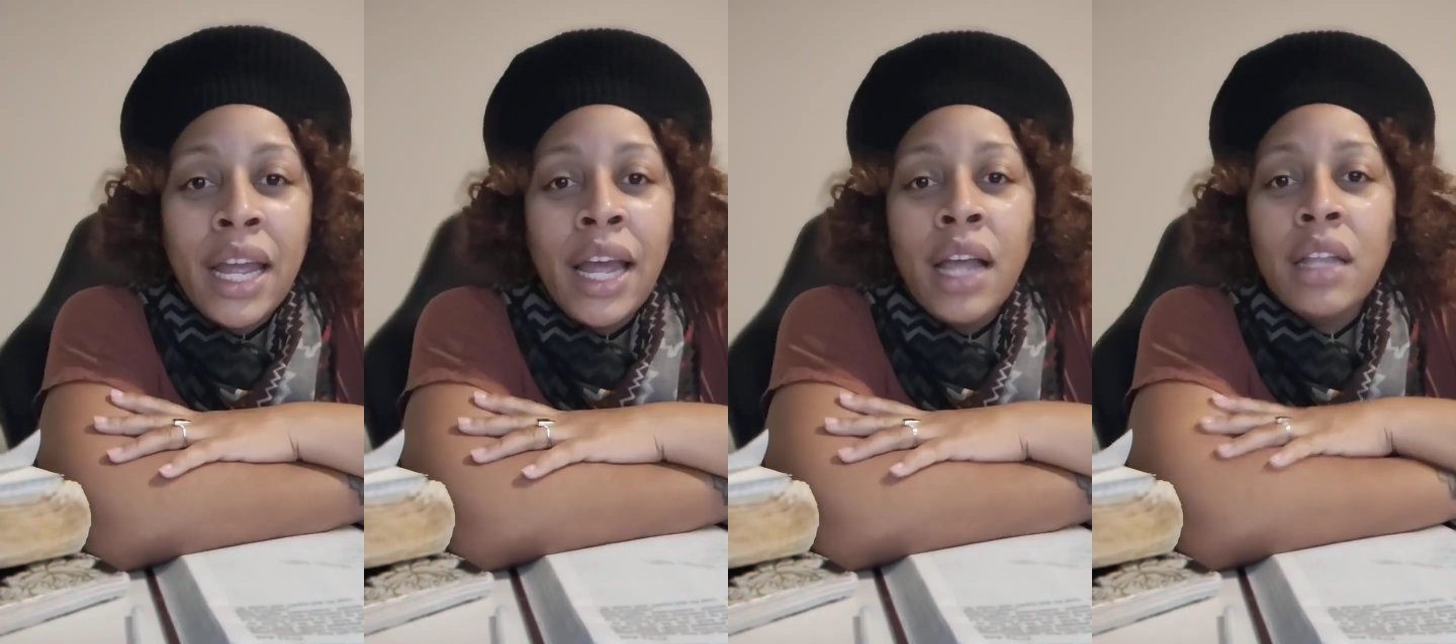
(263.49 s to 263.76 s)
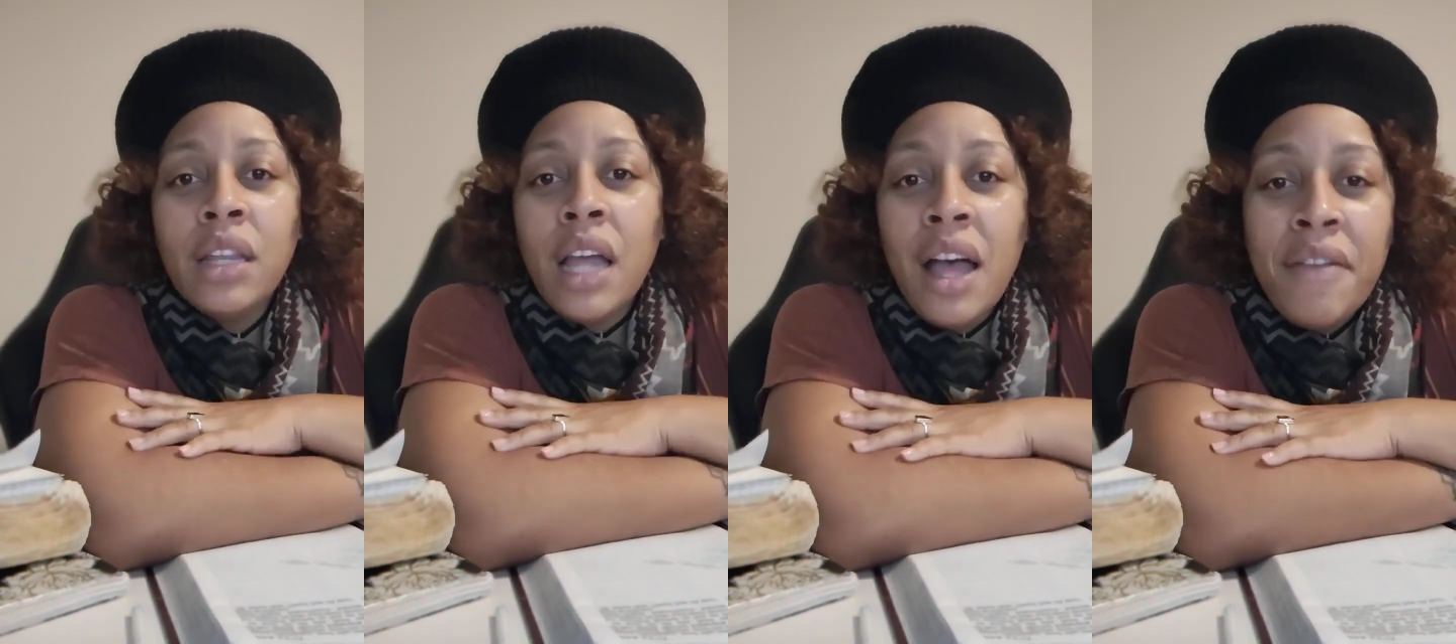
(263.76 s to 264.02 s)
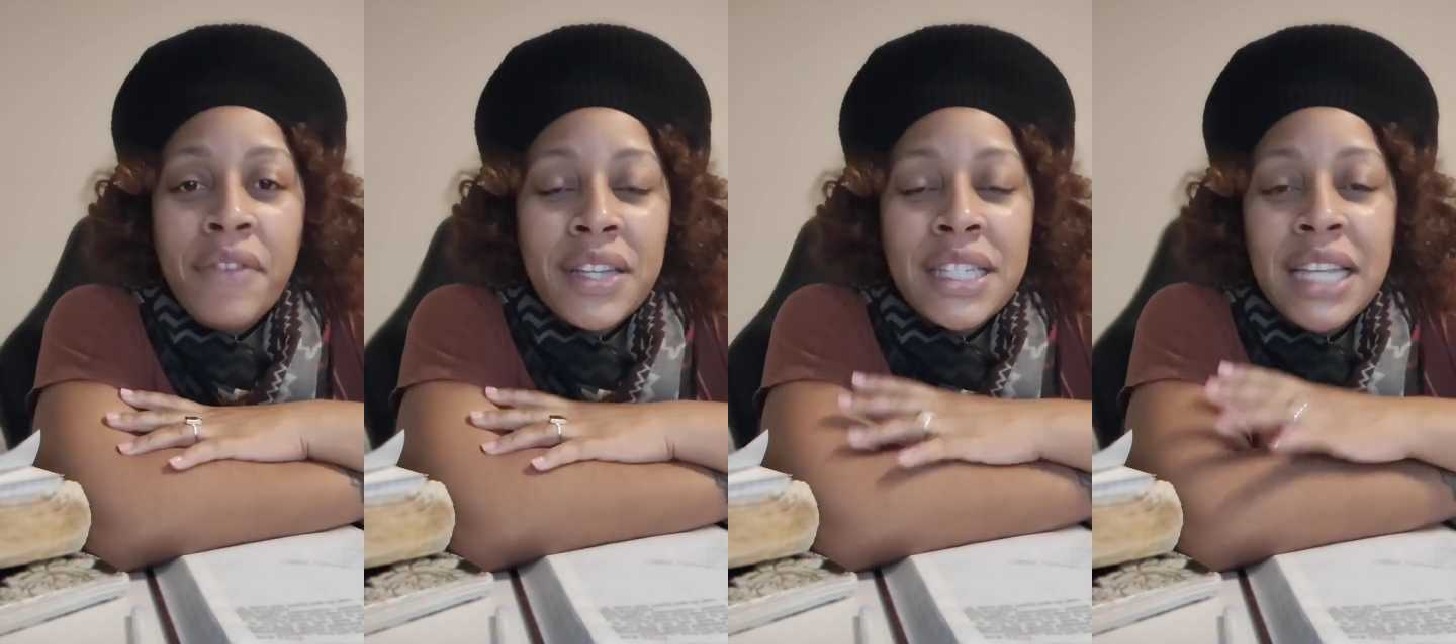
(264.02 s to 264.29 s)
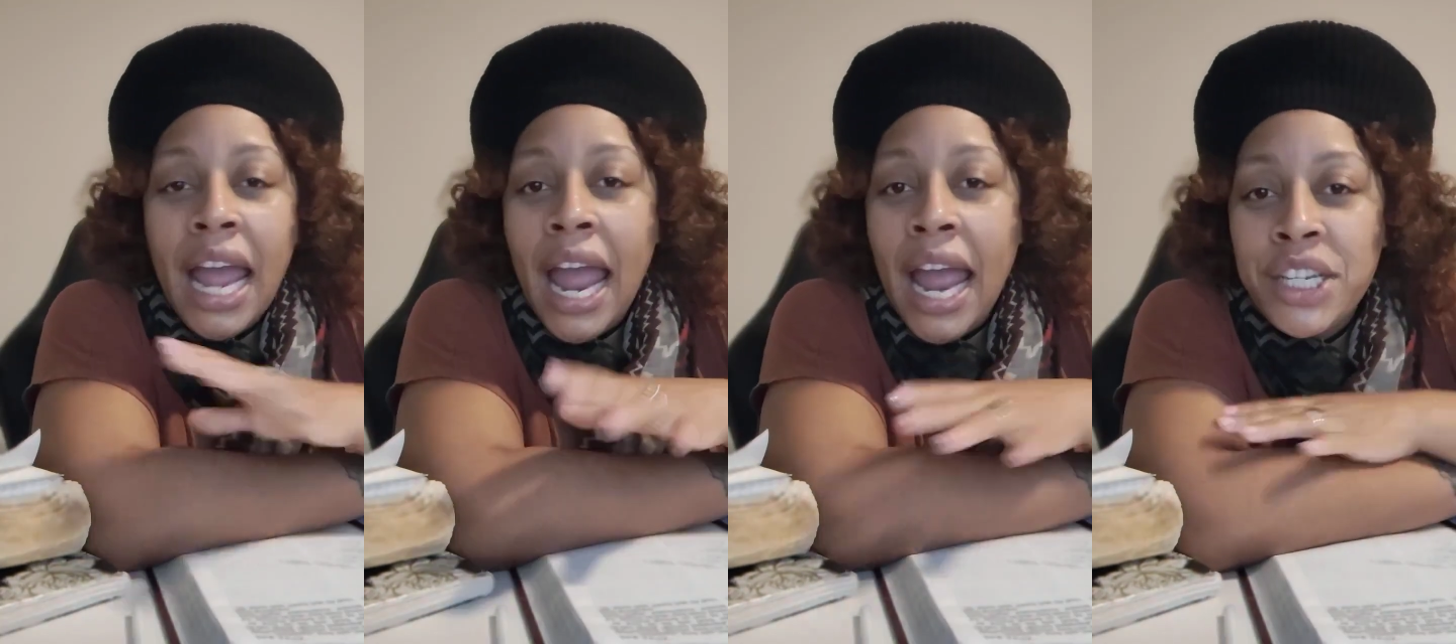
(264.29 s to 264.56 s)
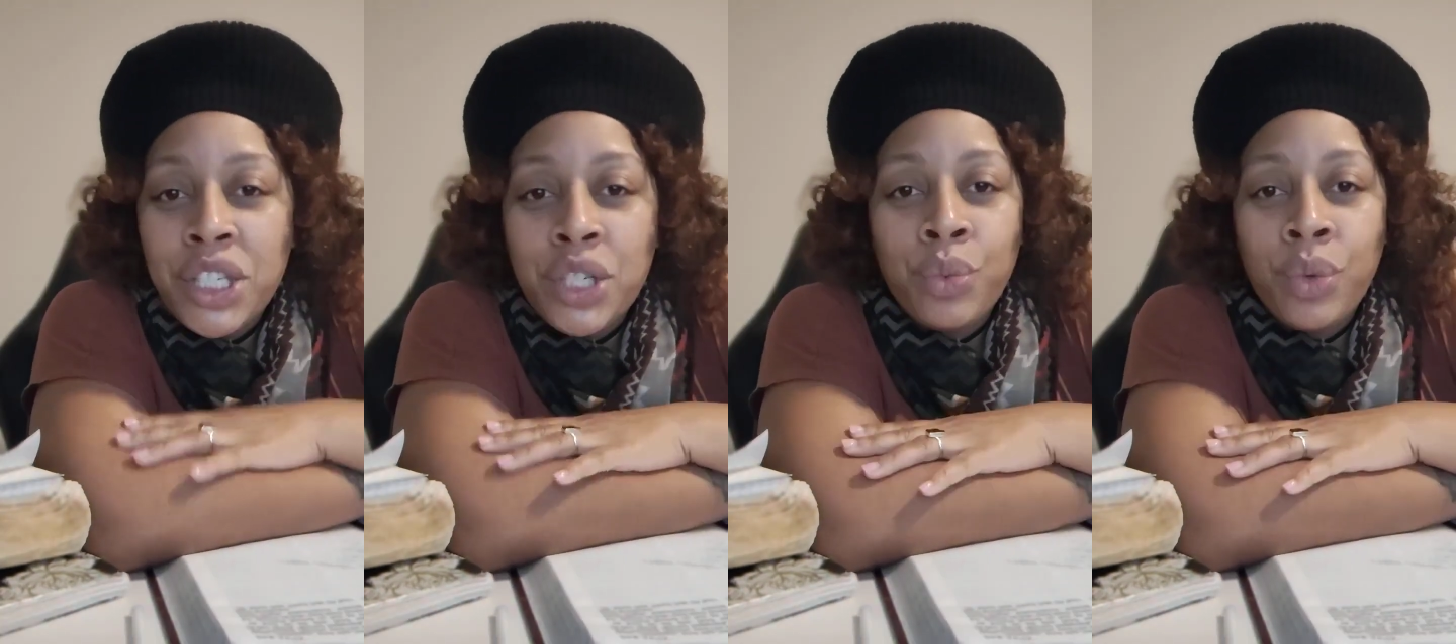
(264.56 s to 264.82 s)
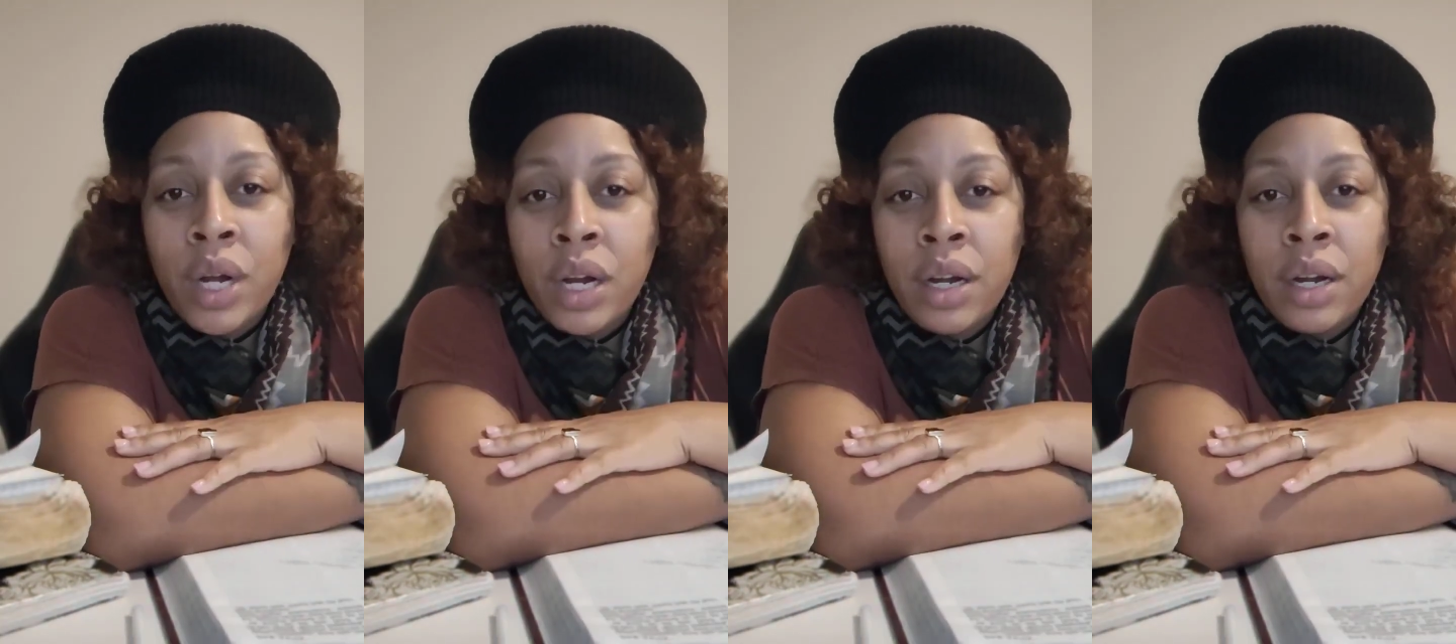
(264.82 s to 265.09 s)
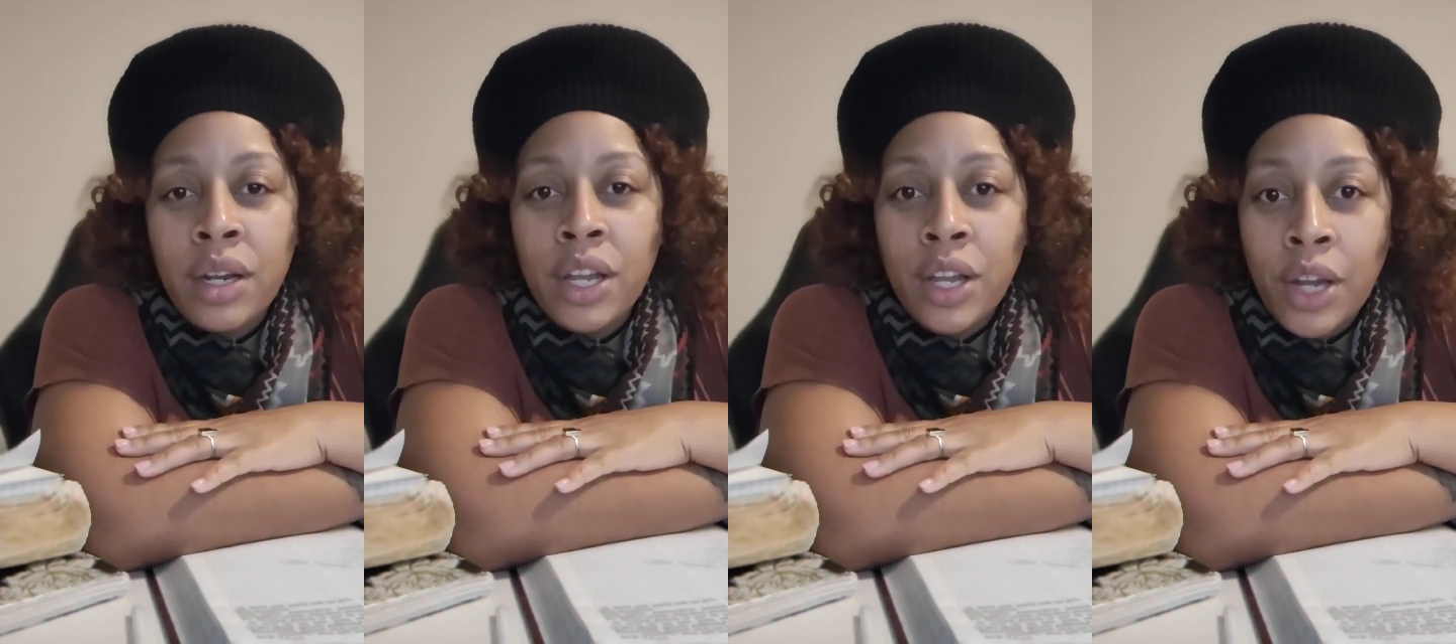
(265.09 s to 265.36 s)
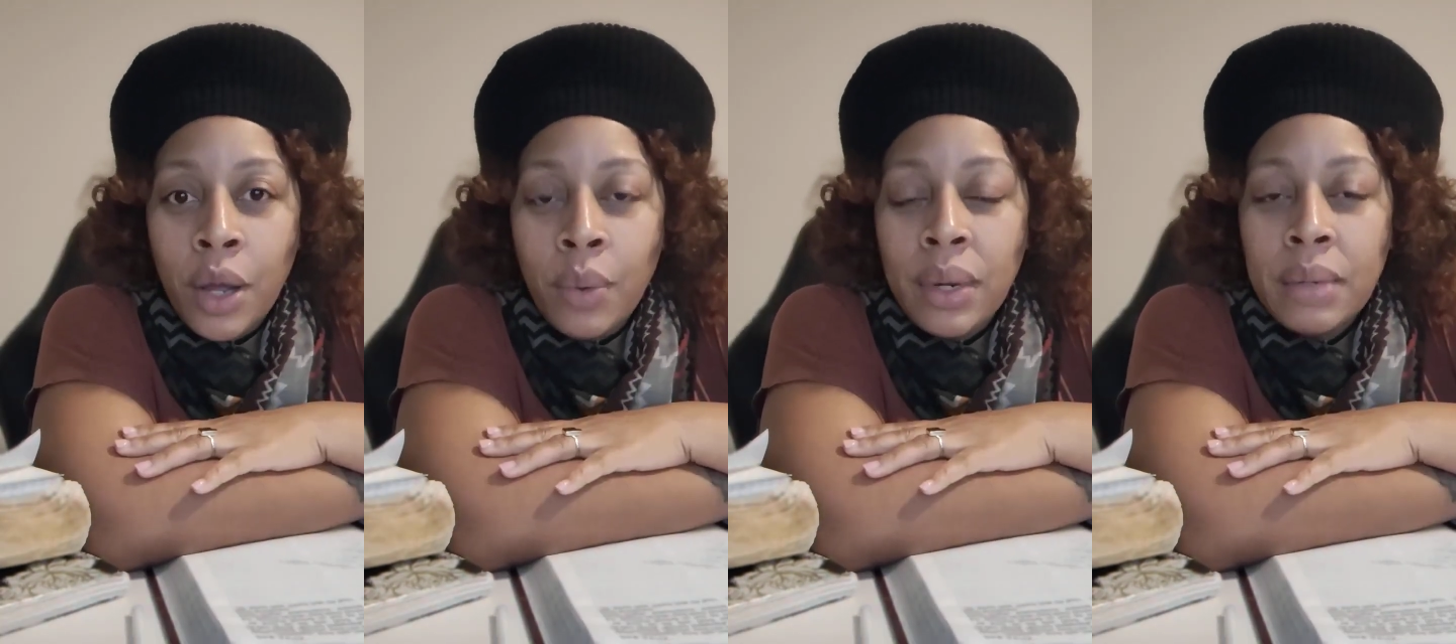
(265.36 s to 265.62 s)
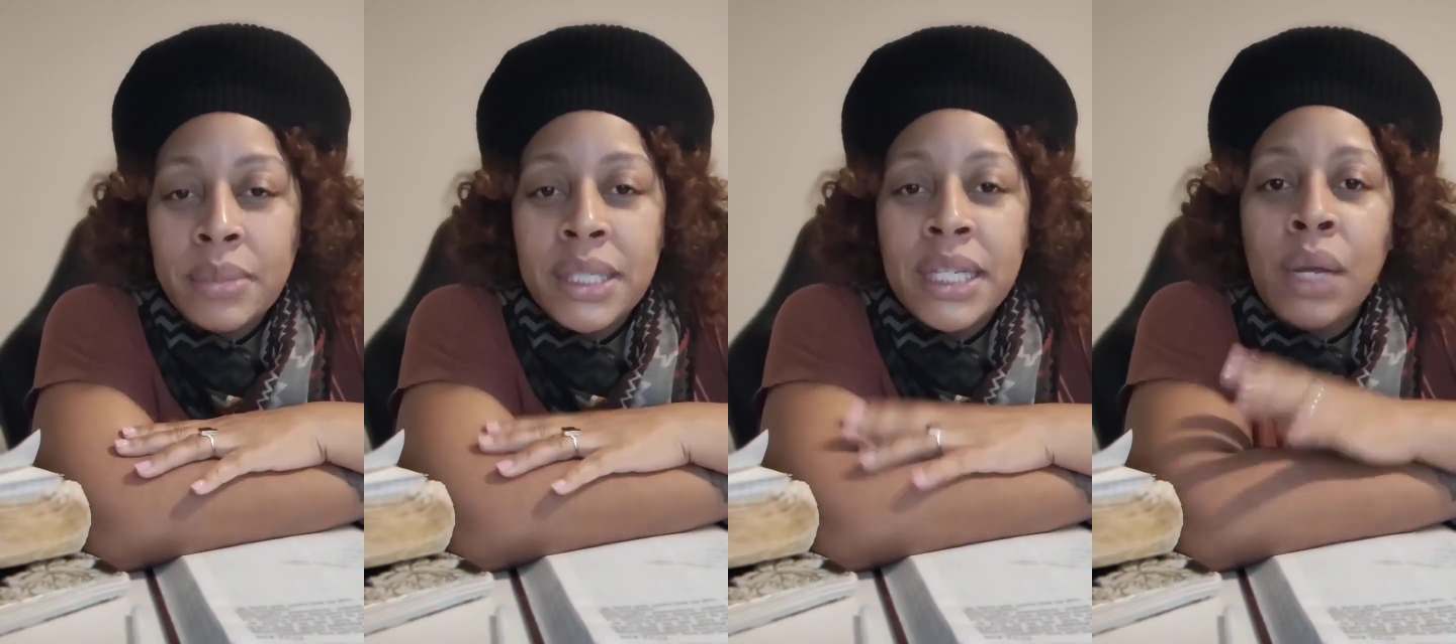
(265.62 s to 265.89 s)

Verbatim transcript: Love is an action word. You know what I'm saying?